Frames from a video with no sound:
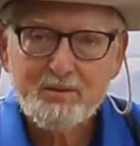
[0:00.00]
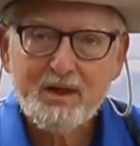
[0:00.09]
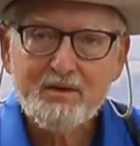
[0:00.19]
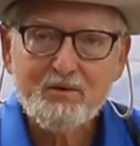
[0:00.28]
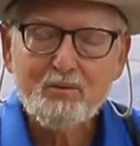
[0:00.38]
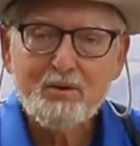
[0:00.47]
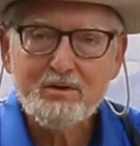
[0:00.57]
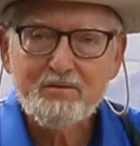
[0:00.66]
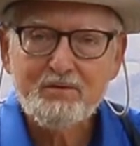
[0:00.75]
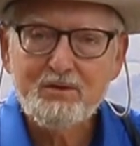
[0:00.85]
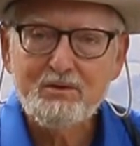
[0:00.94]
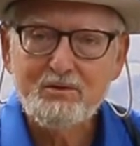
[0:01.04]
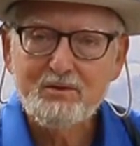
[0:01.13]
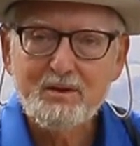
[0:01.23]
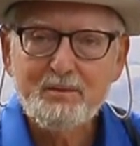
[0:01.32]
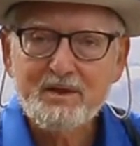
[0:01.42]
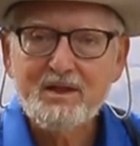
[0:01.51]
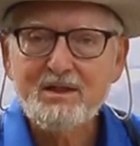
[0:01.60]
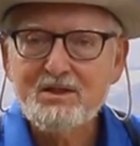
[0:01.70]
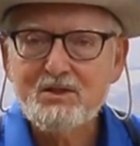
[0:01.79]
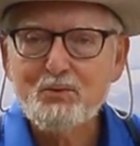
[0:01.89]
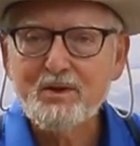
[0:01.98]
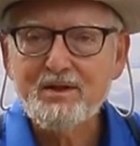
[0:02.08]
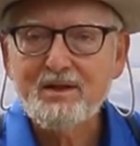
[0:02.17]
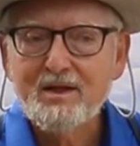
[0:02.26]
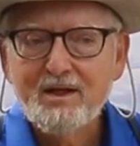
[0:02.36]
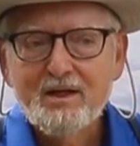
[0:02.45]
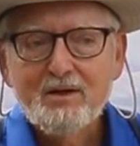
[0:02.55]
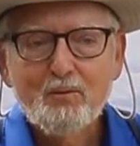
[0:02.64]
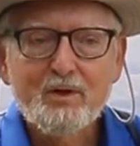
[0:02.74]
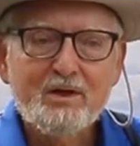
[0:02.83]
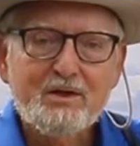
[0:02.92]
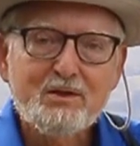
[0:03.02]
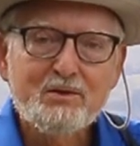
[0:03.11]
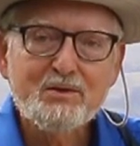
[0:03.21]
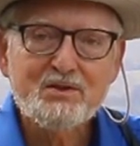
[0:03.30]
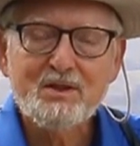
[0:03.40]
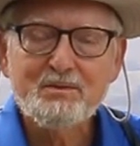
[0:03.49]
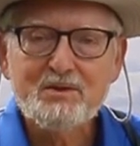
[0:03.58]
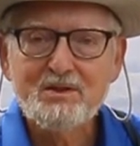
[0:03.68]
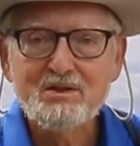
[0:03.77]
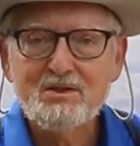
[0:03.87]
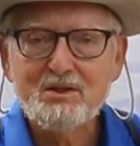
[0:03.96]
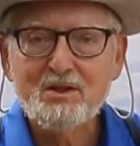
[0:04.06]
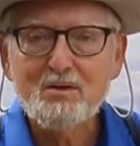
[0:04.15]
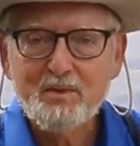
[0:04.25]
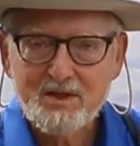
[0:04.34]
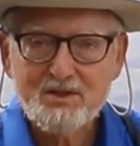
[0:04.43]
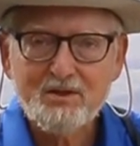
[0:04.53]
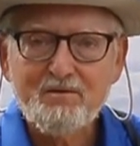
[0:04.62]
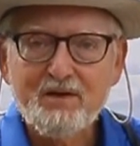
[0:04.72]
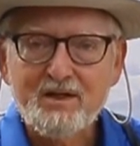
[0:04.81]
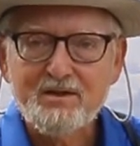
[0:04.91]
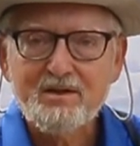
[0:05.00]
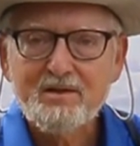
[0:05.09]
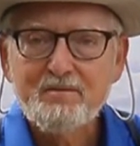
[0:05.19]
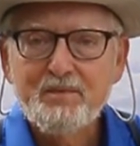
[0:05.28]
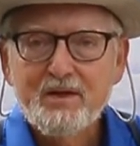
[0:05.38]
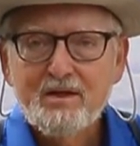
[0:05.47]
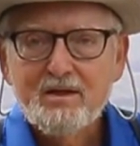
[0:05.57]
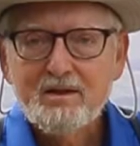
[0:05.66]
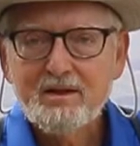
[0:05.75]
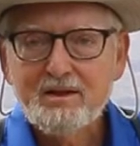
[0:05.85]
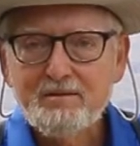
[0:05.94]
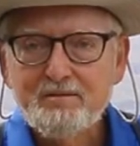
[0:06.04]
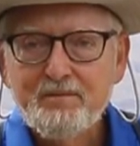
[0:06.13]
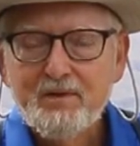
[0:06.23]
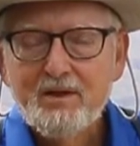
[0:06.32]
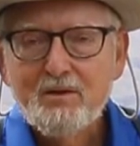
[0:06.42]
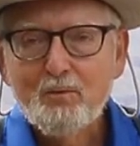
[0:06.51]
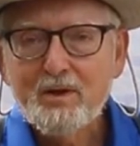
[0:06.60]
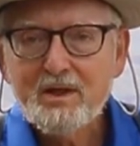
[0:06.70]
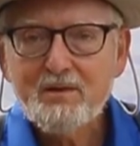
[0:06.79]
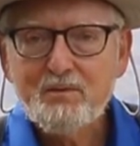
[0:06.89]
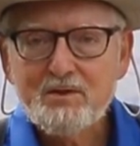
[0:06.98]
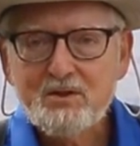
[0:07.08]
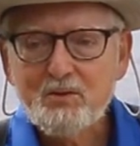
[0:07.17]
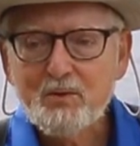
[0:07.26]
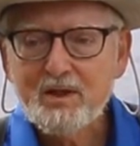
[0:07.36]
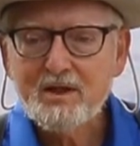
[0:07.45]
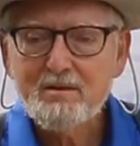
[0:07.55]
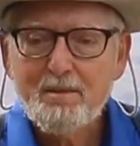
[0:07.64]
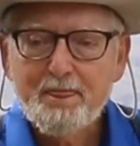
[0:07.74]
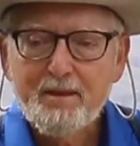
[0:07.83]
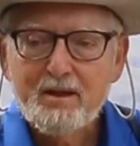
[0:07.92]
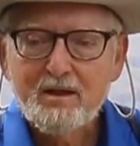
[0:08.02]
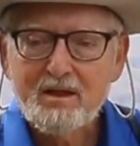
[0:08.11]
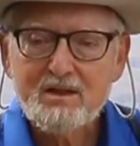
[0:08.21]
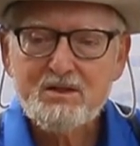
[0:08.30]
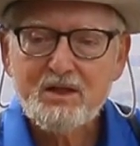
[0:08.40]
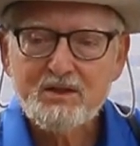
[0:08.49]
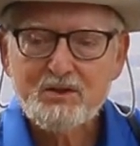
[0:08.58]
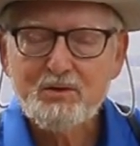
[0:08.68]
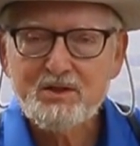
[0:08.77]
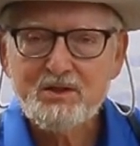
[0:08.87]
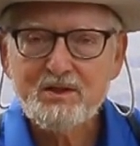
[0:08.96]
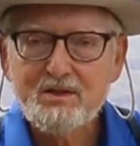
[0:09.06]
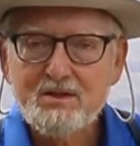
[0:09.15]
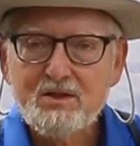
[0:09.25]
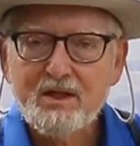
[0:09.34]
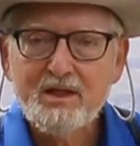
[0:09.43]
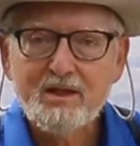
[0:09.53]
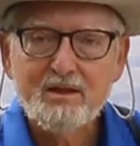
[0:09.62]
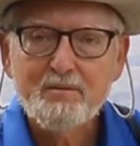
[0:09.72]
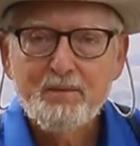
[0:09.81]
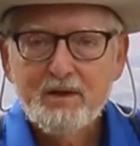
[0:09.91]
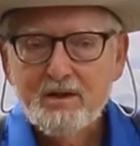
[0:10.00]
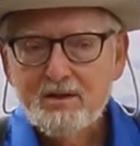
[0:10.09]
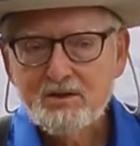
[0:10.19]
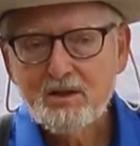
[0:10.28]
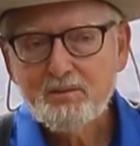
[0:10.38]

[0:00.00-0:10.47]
kind of a worldview that begins with one or two assumptions that are based on faith. One difference between us as Christians and, say, a